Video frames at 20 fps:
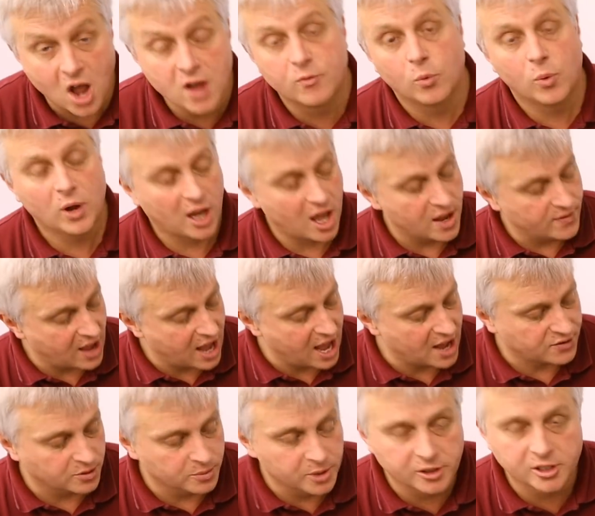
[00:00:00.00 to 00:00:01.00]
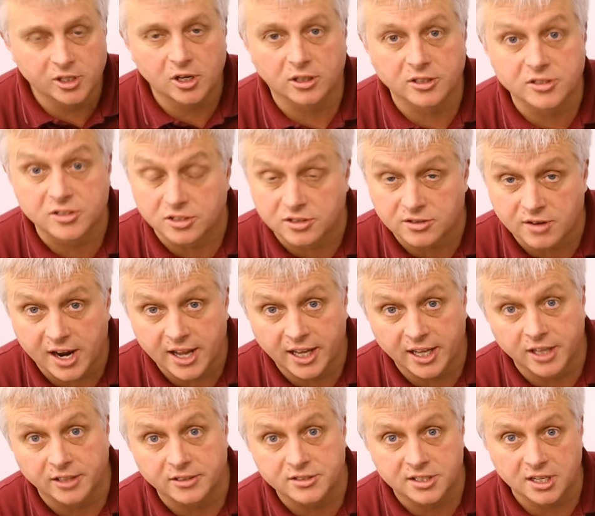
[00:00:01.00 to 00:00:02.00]
well over $500,000
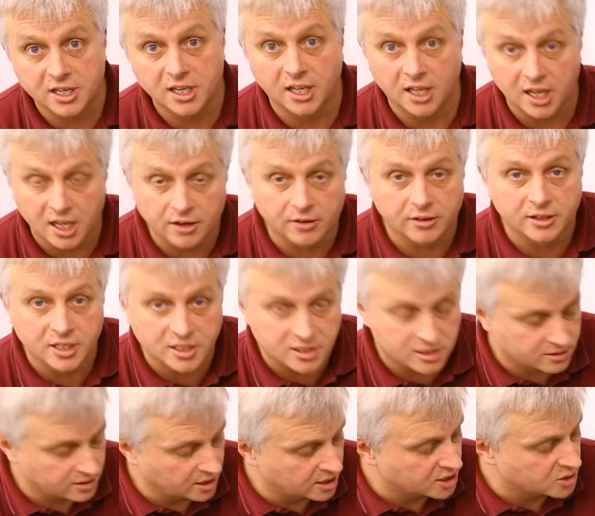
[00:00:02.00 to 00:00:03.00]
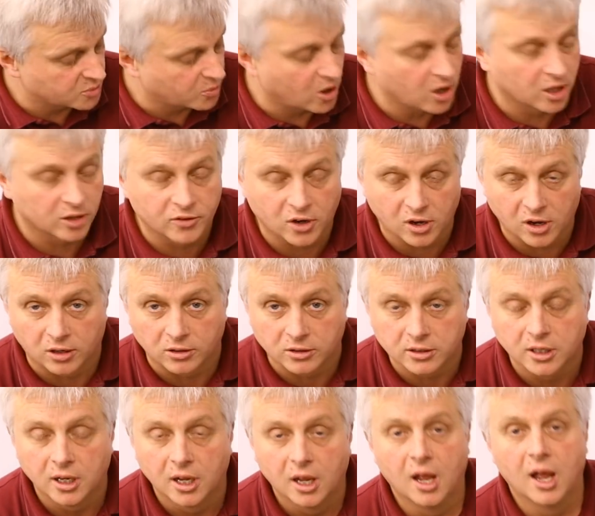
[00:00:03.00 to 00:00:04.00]
Australian sitting here in this pile of
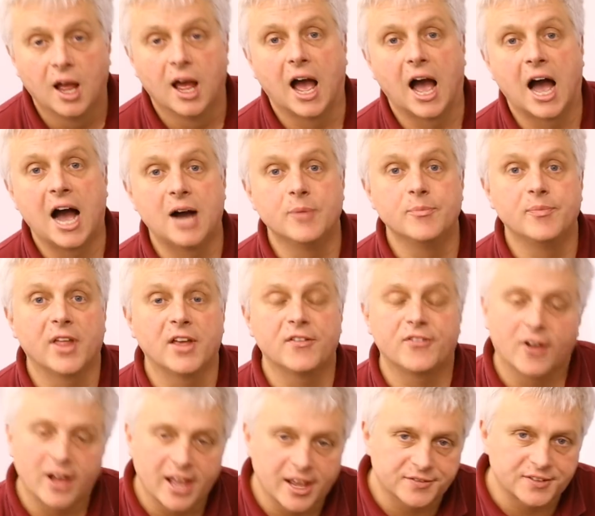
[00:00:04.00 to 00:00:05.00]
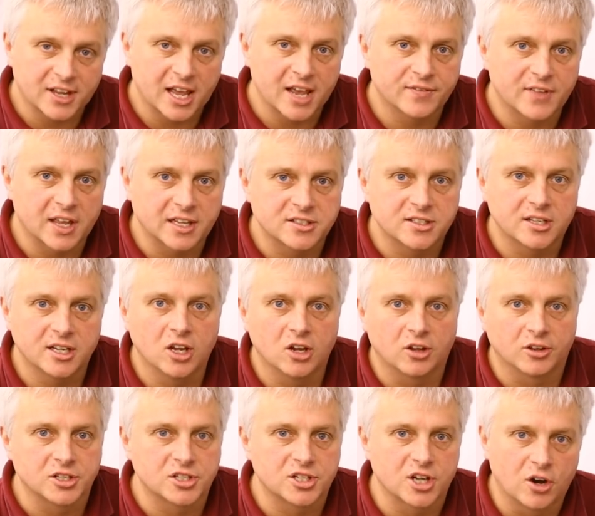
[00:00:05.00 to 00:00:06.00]
gold. If I have to have that sitting
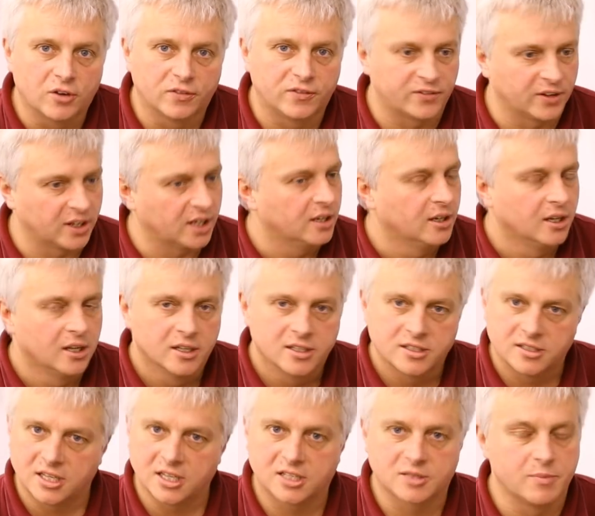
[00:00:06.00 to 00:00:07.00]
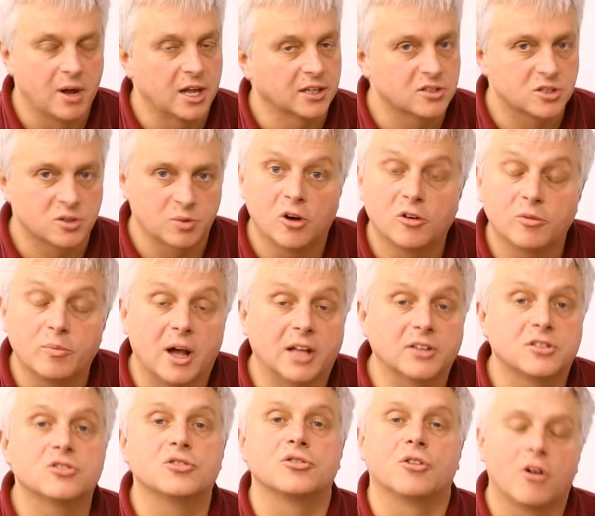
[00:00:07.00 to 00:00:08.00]
on the shelf for 6 months, 12
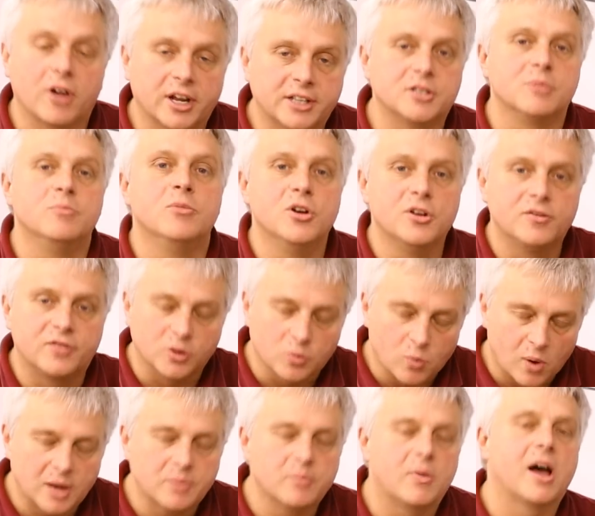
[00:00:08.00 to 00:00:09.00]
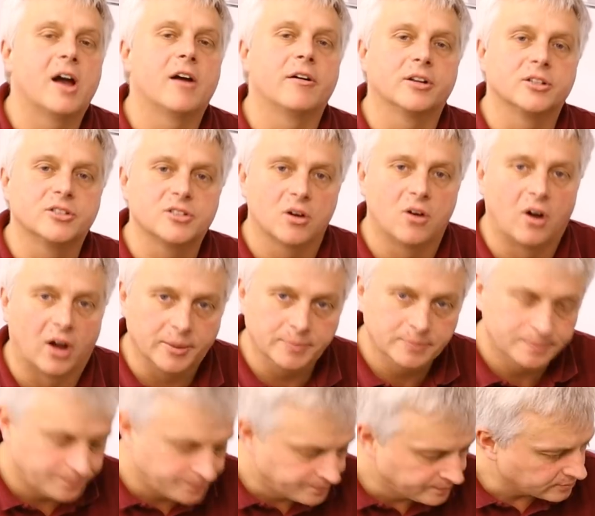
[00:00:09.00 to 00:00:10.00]
months, trying to move it one bar at a
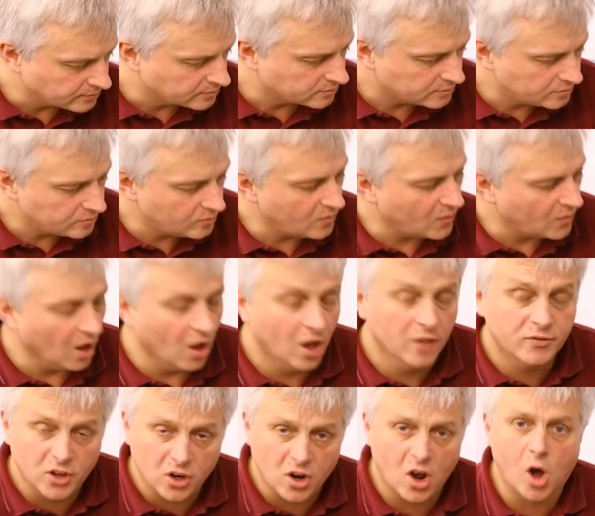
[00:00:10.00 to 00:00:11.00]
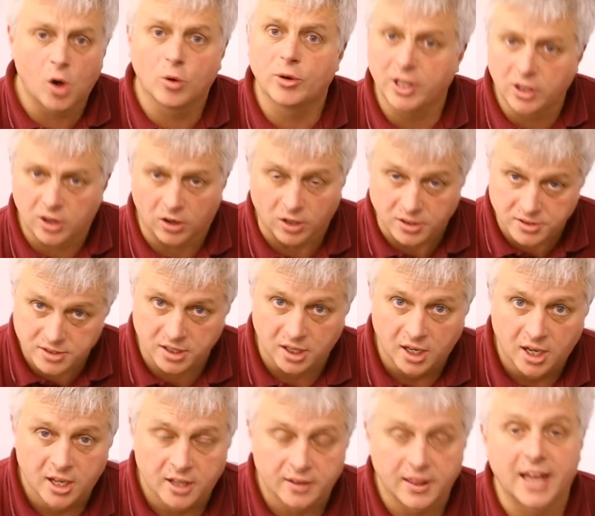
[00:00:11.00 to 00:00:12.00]
time, I've got a holding
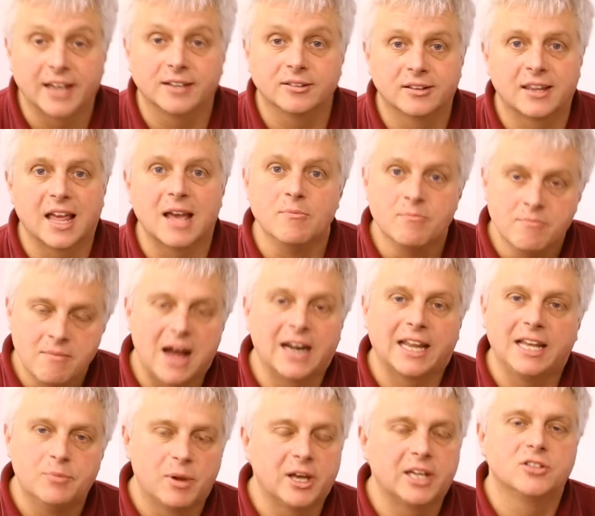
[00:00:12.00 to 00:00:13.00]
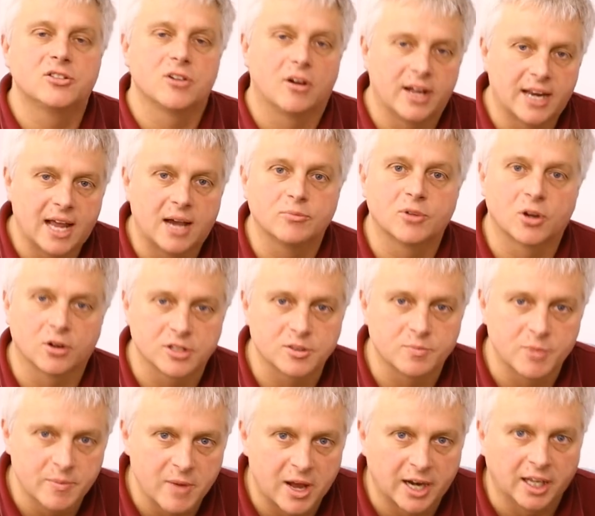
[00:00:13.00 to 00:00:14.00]
cost. That money being tied up
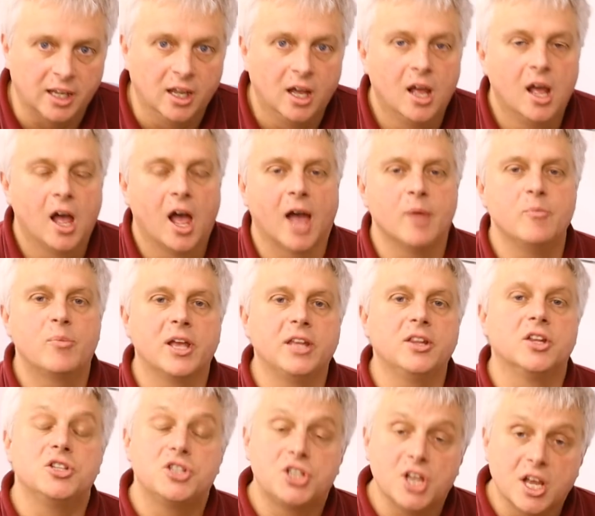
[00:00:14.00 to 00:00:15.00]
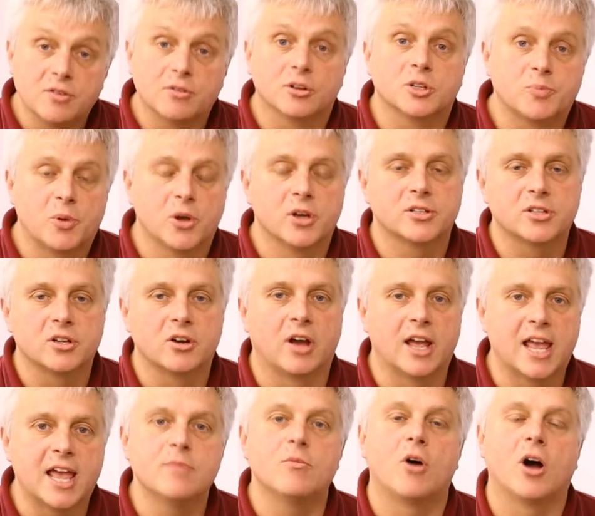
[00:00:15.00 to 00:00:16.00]
costs me money. And being the generous person
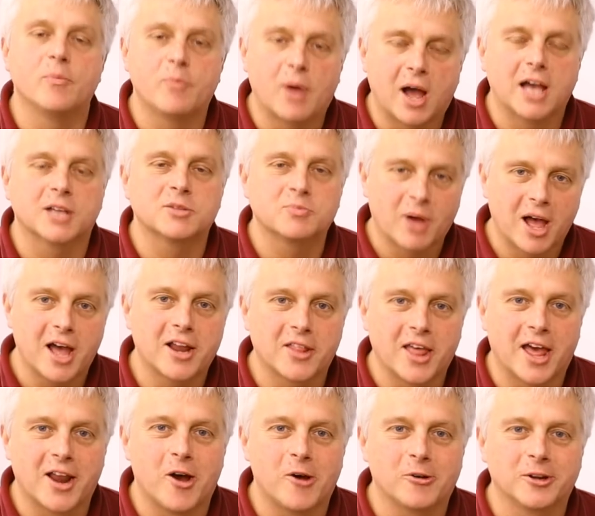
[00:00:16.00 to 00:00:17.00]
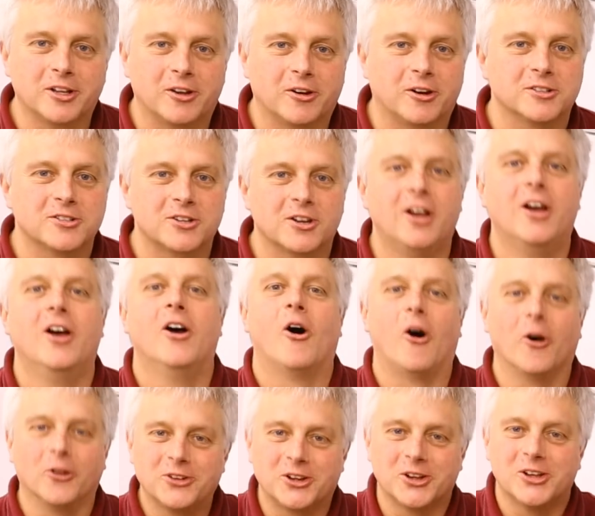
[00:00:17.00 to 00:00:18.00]
I am, I pass part of that holding cost
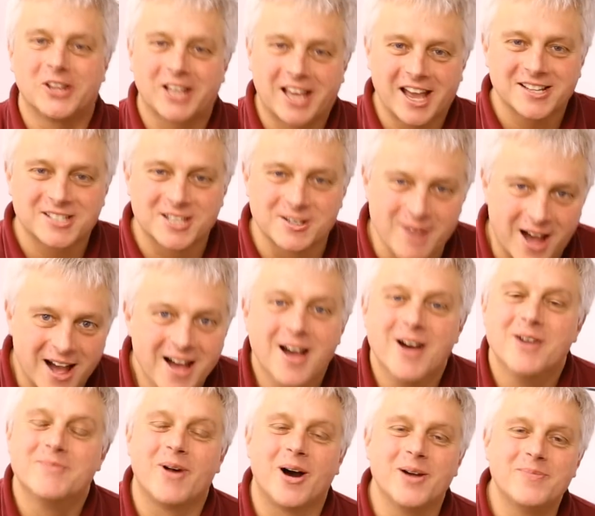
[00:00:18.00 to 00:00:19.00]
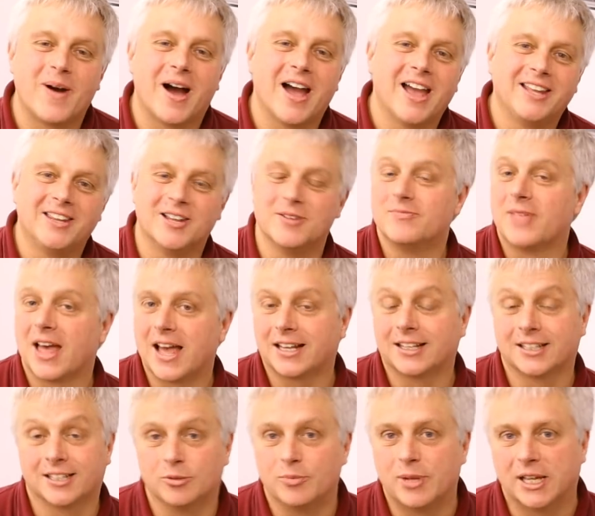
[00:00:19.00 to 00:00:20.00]
onto the customer by paying them
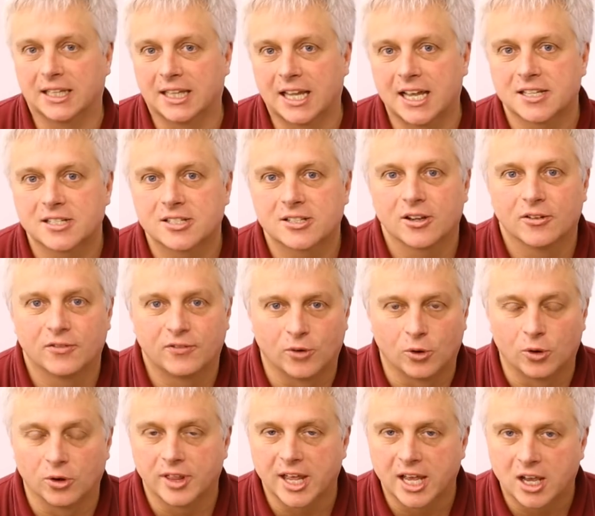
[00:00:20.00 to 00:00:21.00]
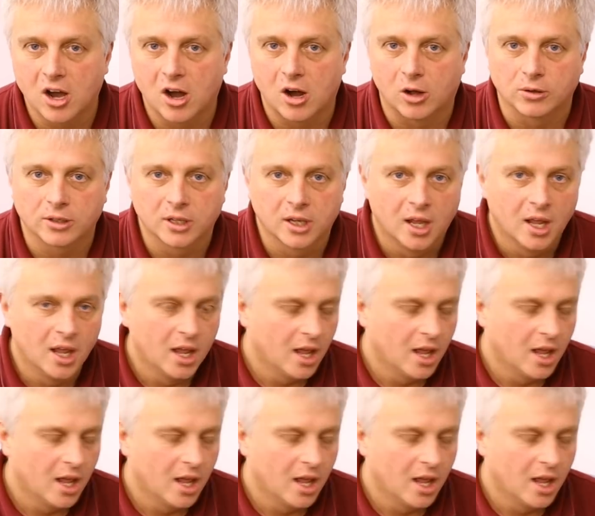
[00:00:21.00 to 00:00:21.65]
that little bit less for their gold.